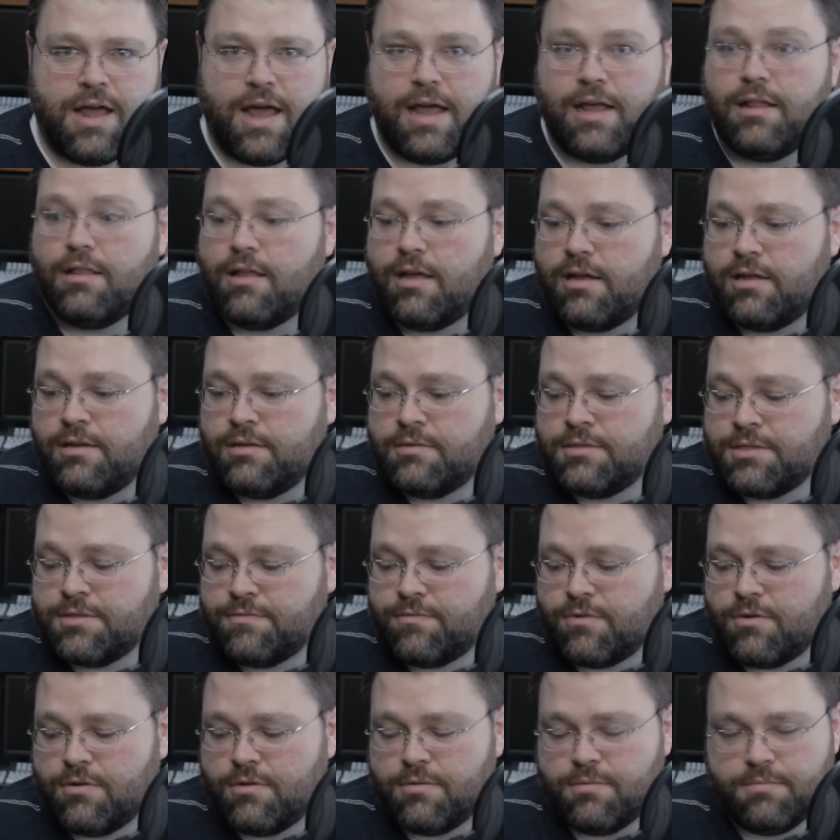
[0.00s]
8 lanes
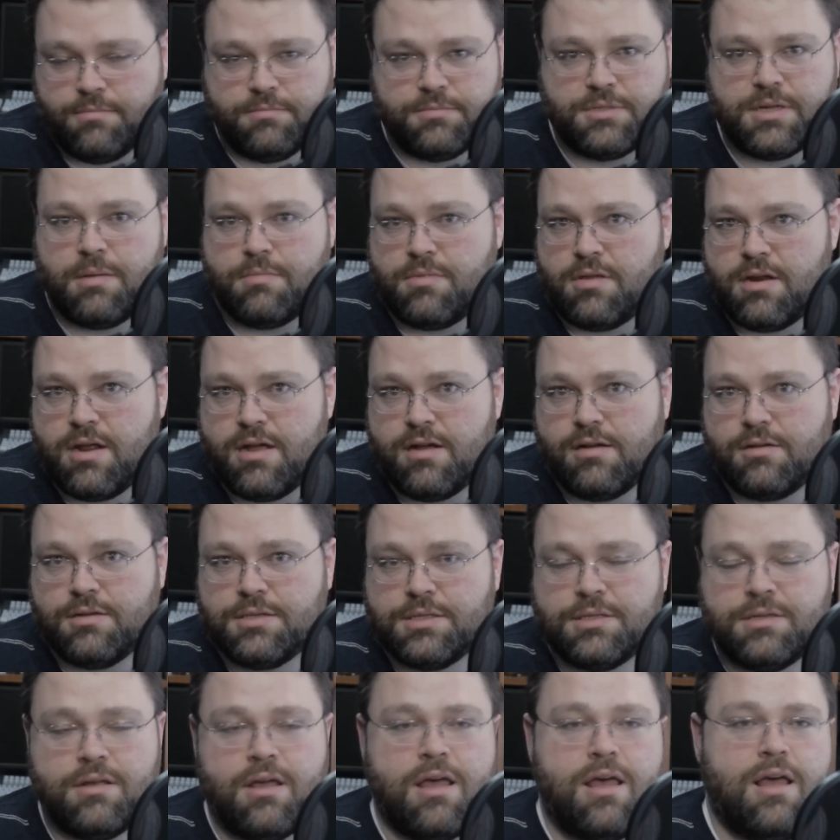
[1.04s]
for something
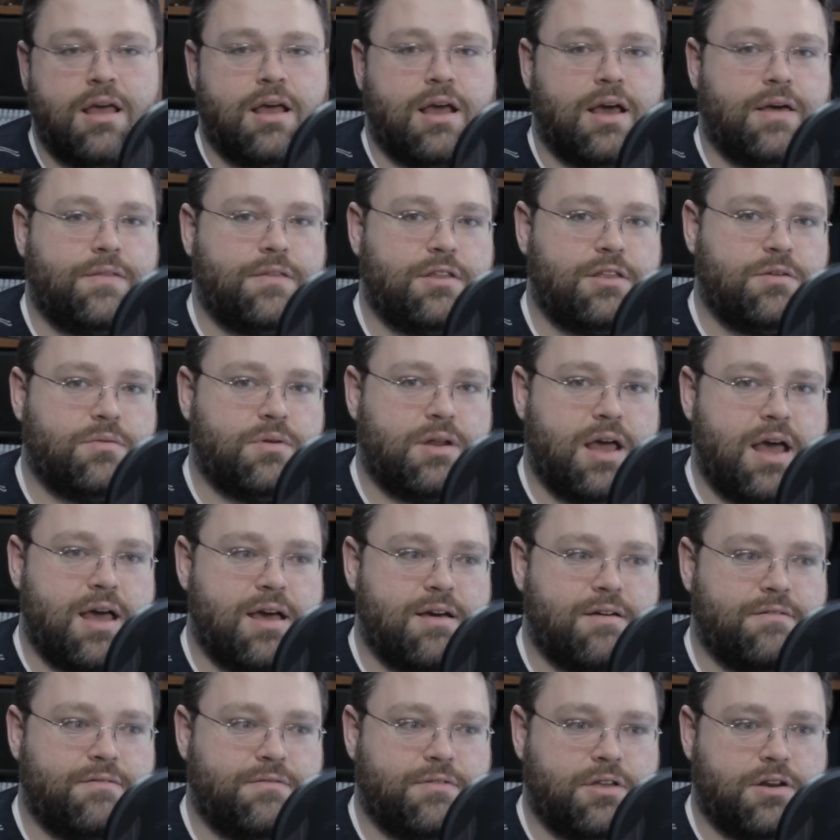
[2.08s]
else, and then you would
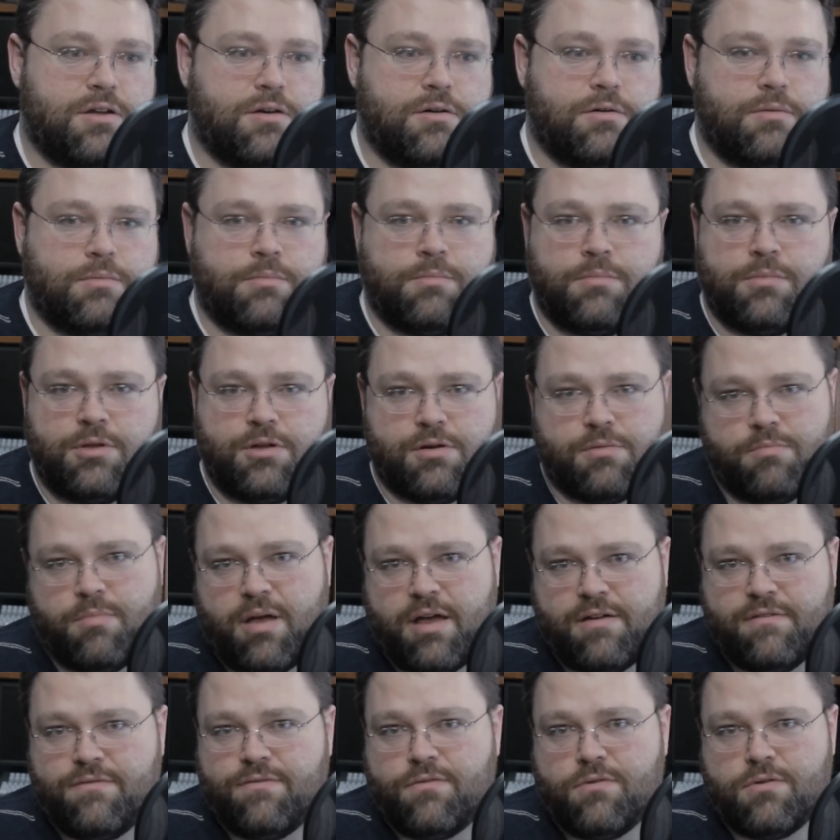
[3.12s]
have, your
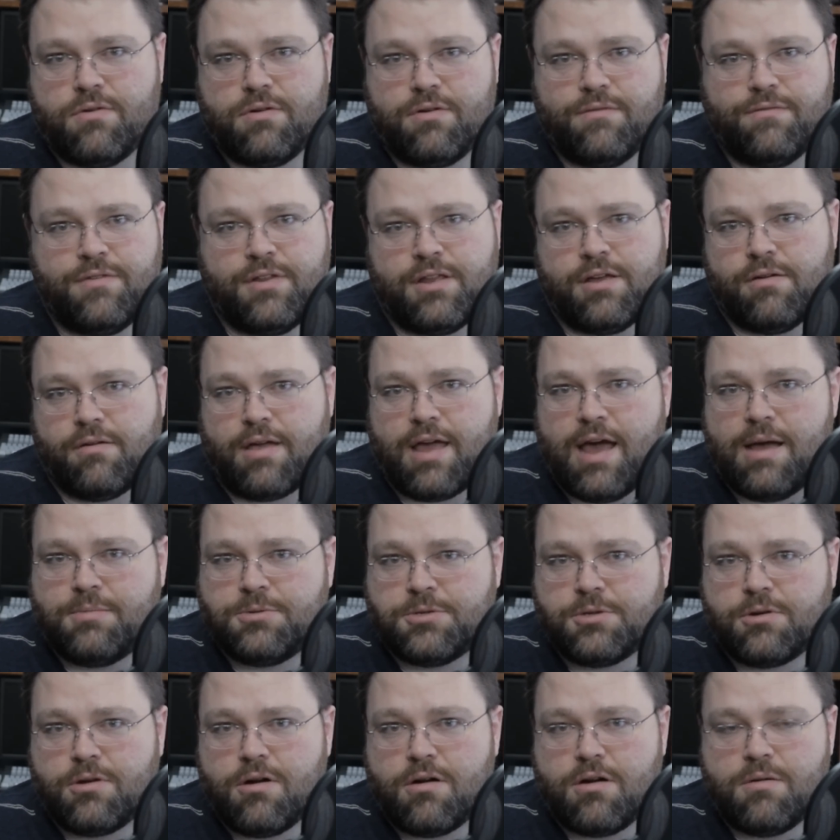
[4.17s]
by 4 video
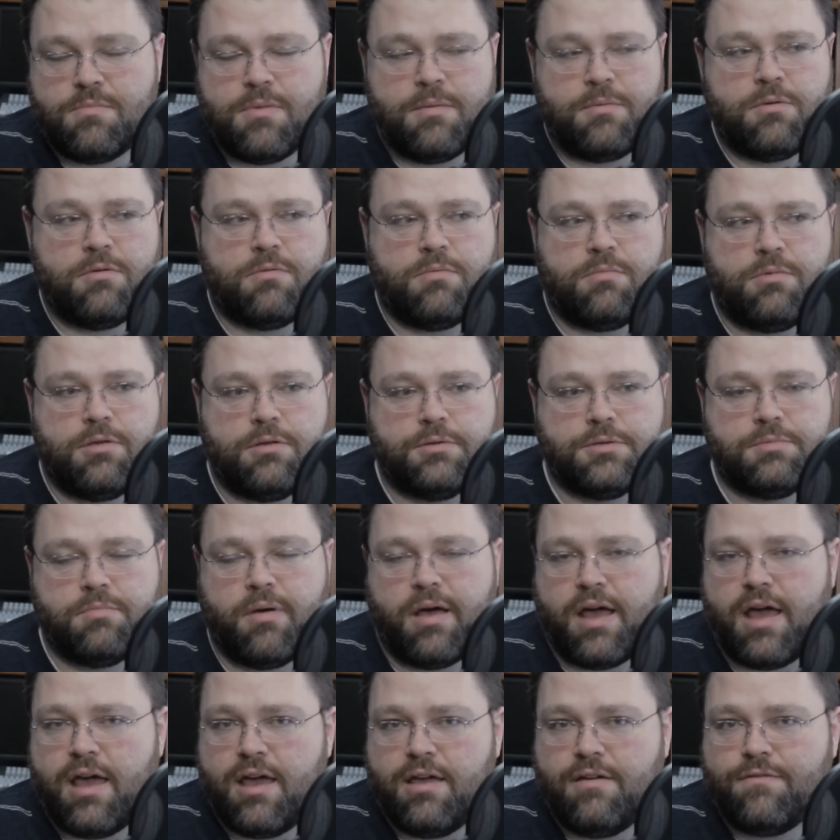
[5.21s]
capture card. Maybe you would use
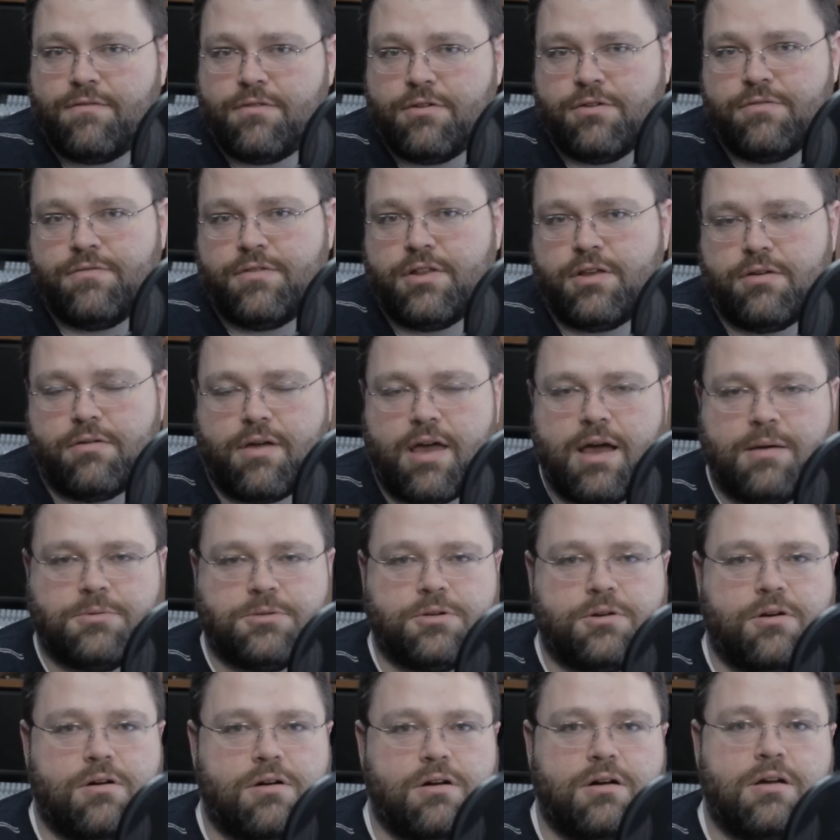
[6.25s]
by 8 for your video capture
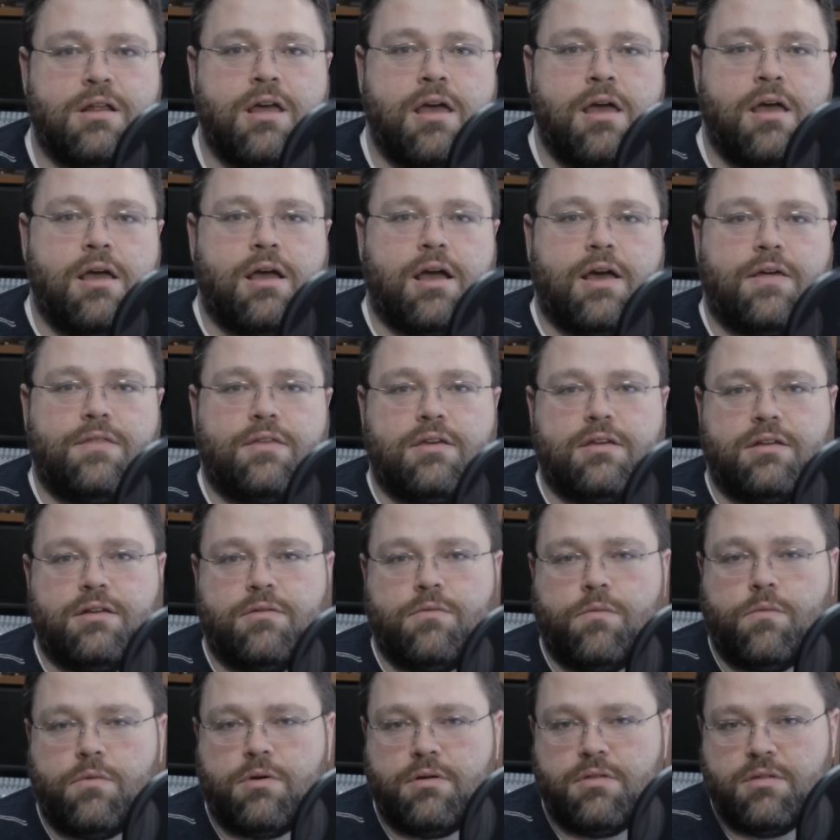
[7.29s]
card, and then
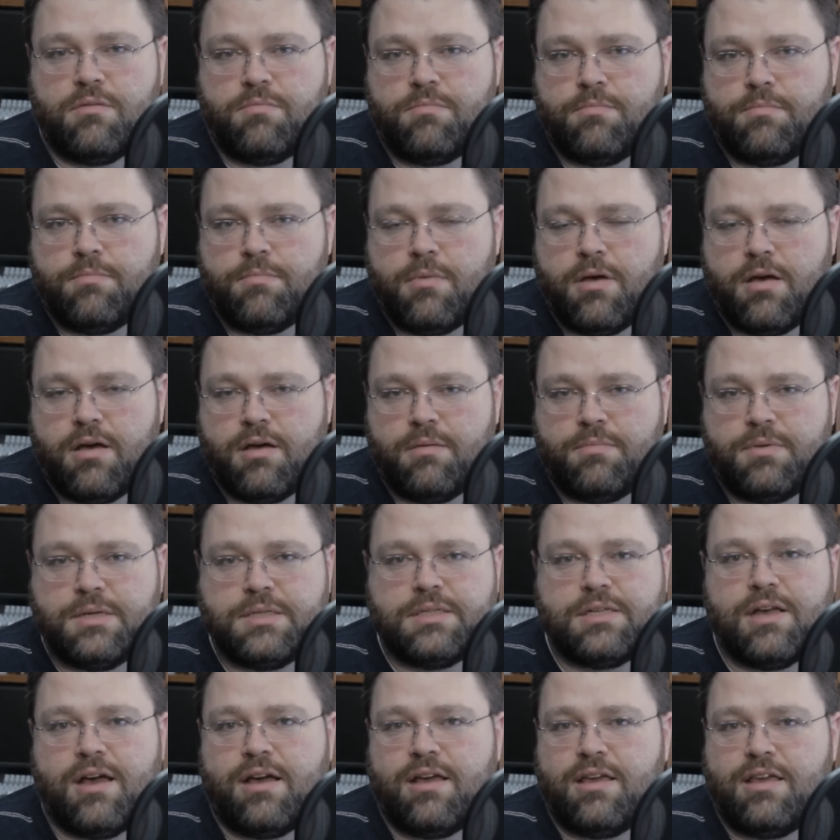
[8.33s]
one of the
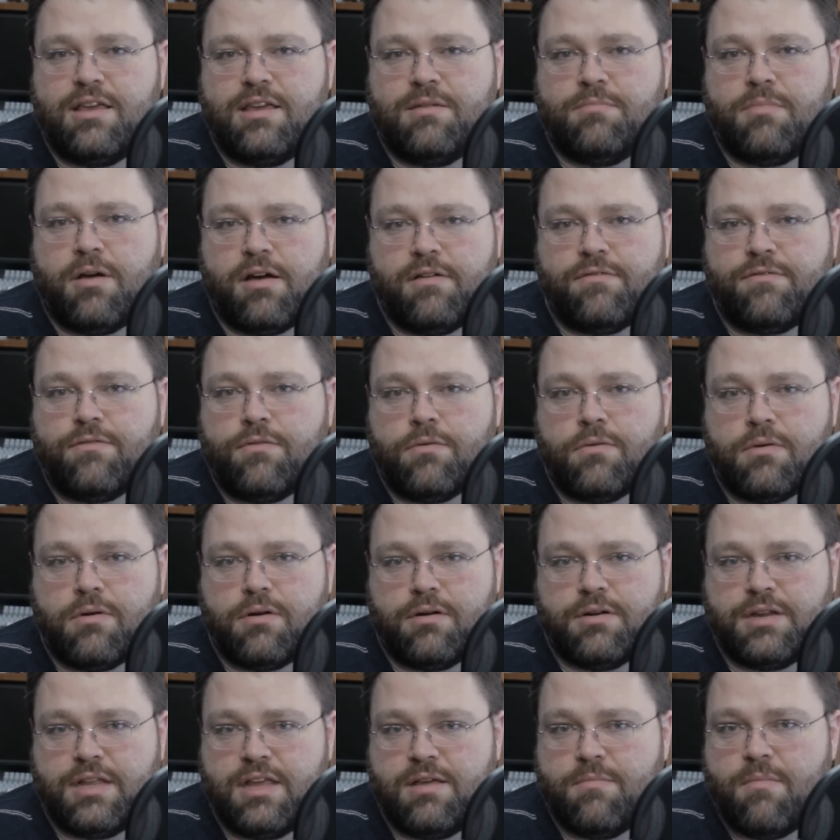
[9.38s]
PCIe by 4
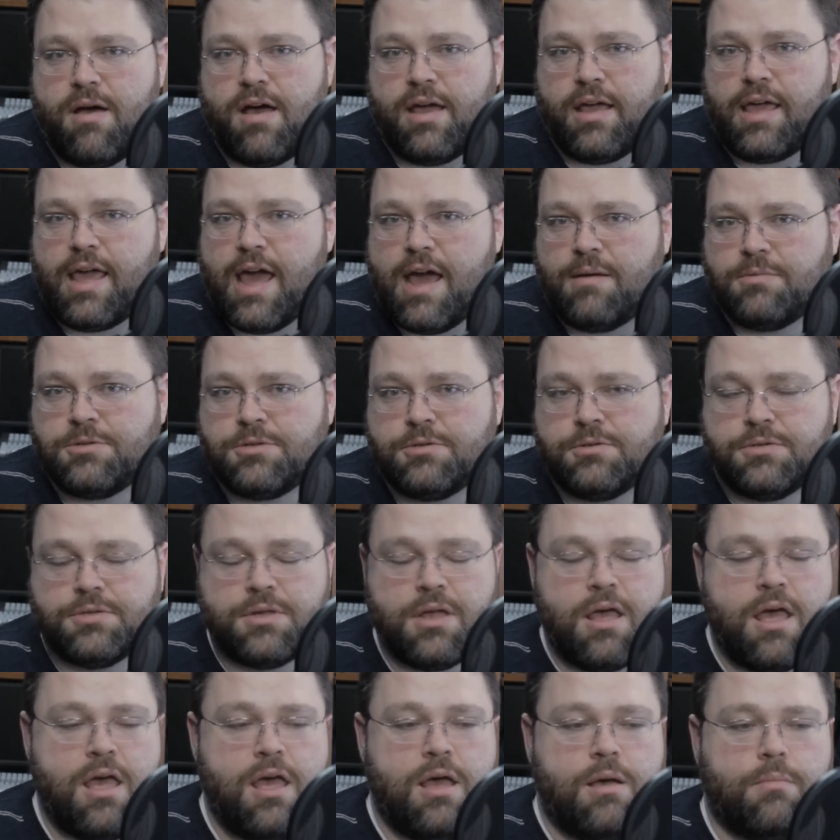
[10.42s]
DMI captures.
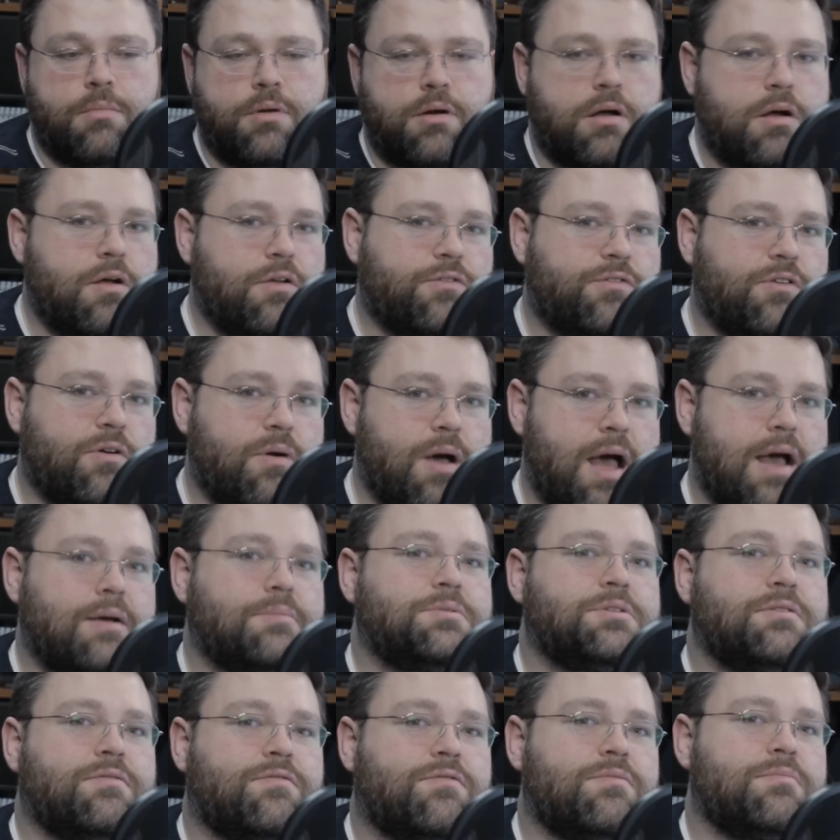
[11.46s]
But also
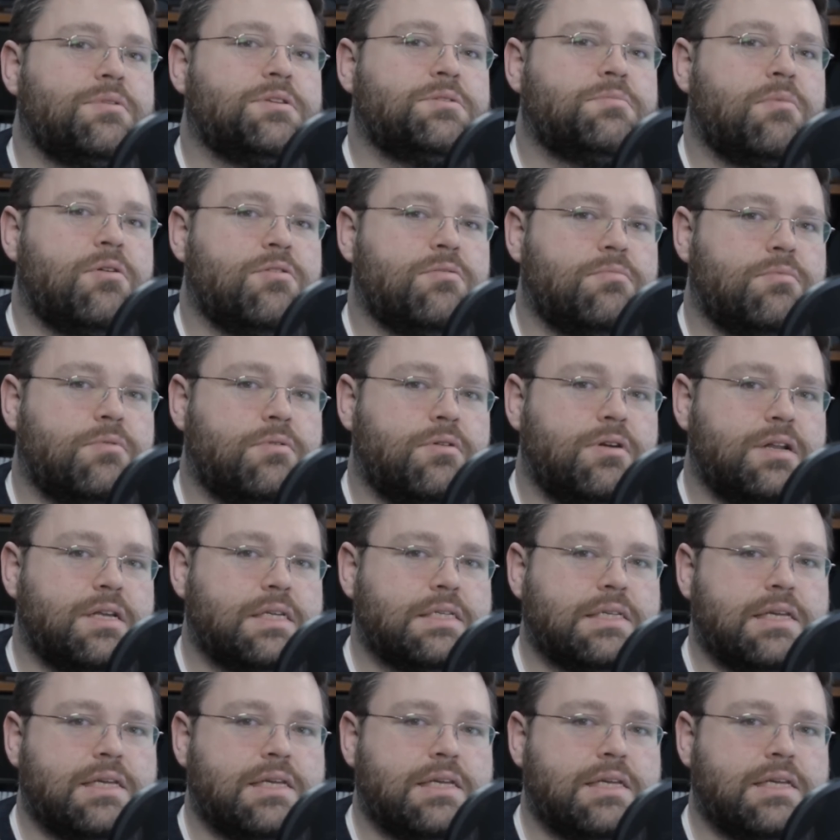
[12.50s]
absent from this motherboard is